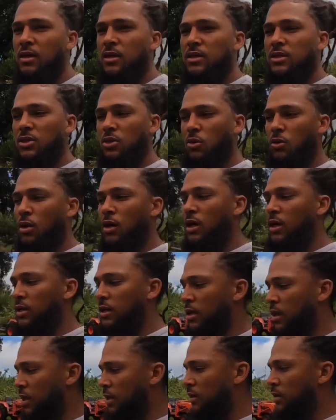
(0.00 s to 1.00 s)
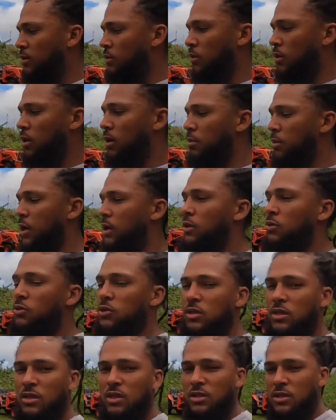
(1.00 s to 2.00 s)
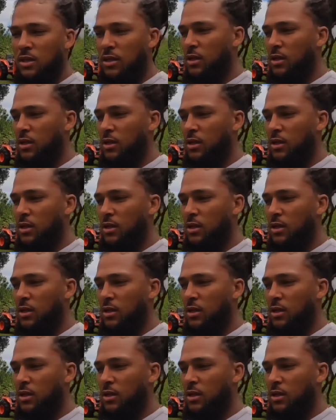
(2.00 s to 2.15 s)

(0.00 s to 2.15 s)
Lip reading: So again, we're gonna make use of these